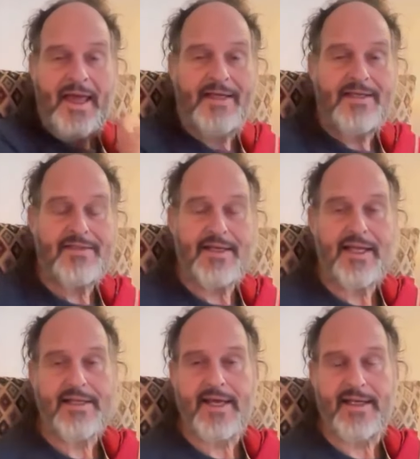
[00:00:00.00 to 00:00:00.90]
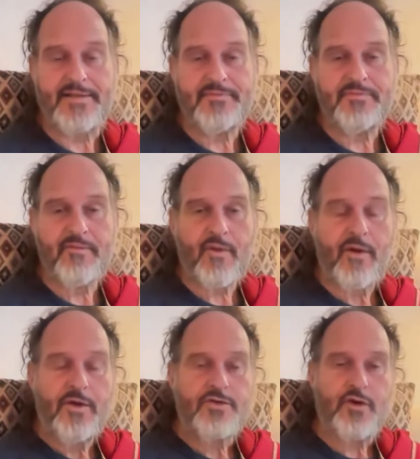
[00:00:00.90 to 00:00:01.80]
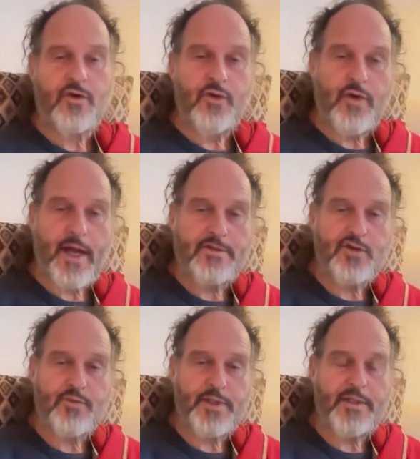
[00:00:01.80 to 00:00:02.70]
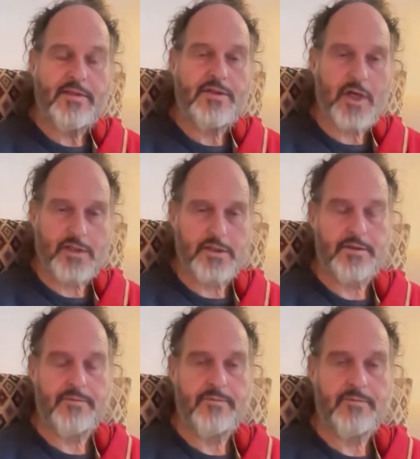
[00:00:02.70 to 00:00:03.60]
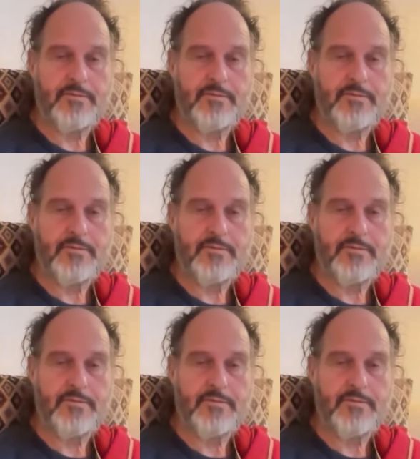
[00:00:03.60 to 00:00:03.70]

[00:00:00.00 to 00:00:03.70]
anything like that. So who has to be the judge?